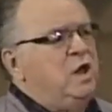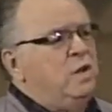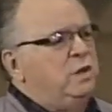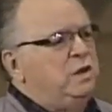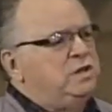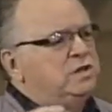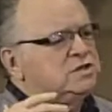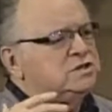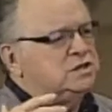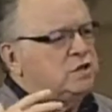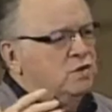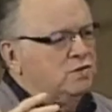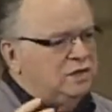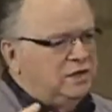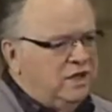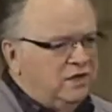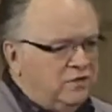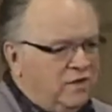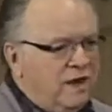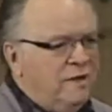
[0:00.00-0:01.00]
We just don't
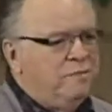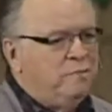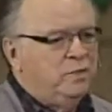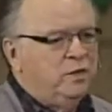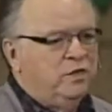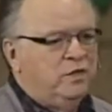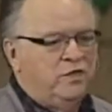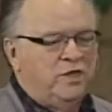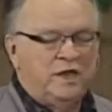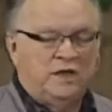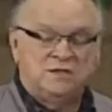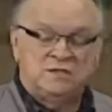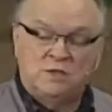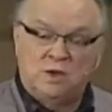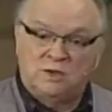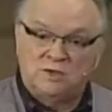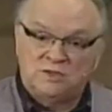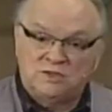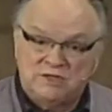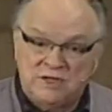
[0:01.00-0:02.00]
give up when things
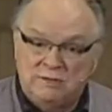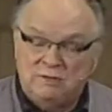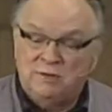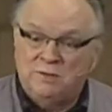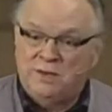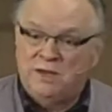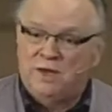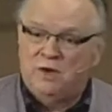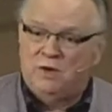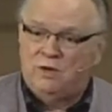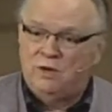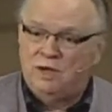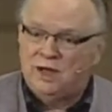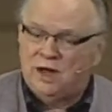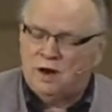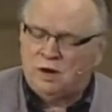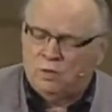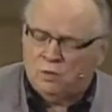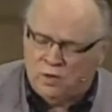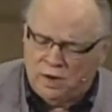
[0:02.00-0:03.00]
don't seem to be going
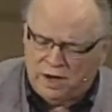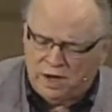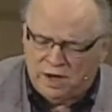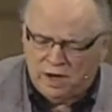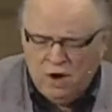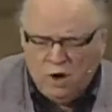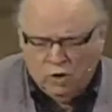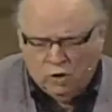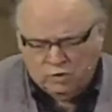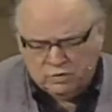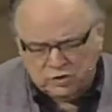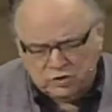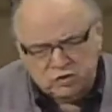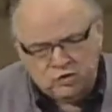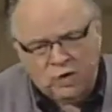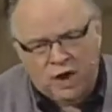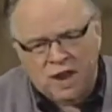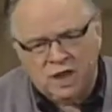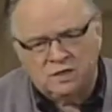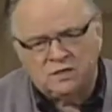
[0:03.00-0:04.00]
our way or the
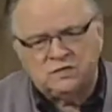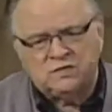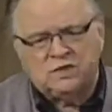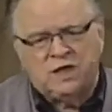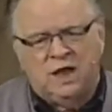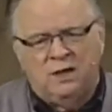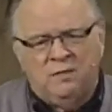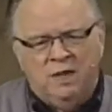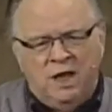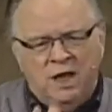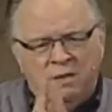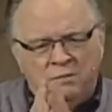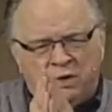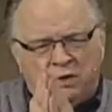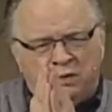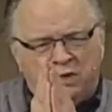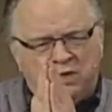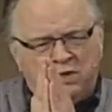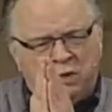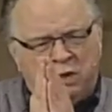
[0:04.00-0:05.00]
trials come, but
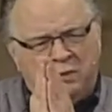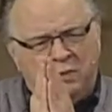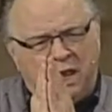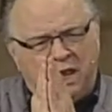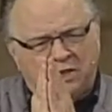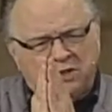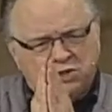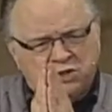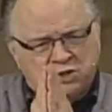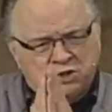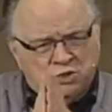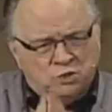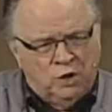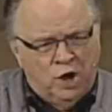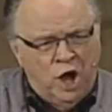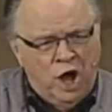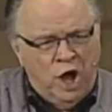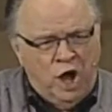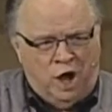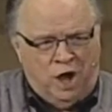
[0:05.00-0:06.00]
we remain
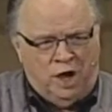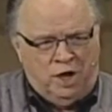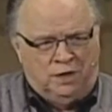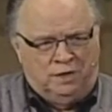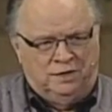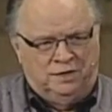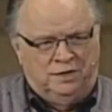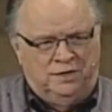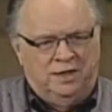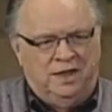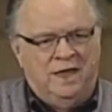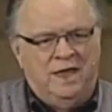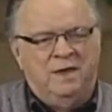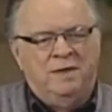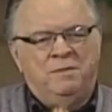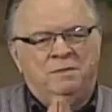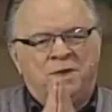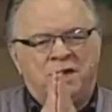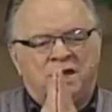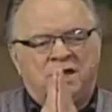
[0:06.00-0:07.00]
strong
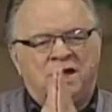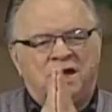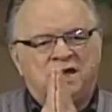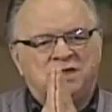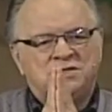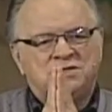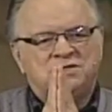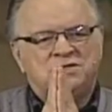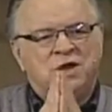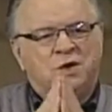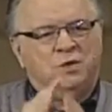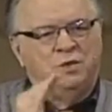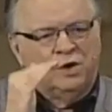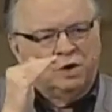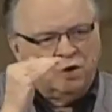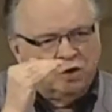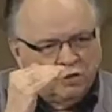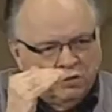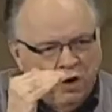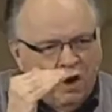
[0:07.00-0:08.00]
because
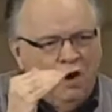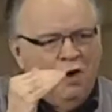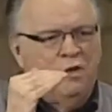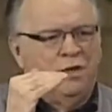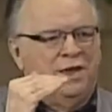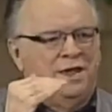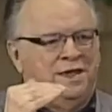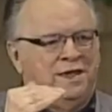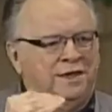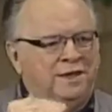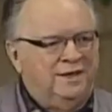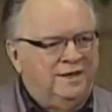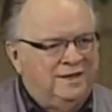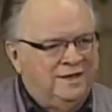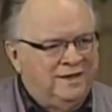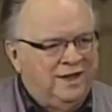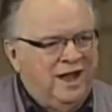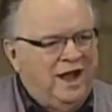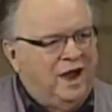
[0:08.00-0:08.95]
we're growing.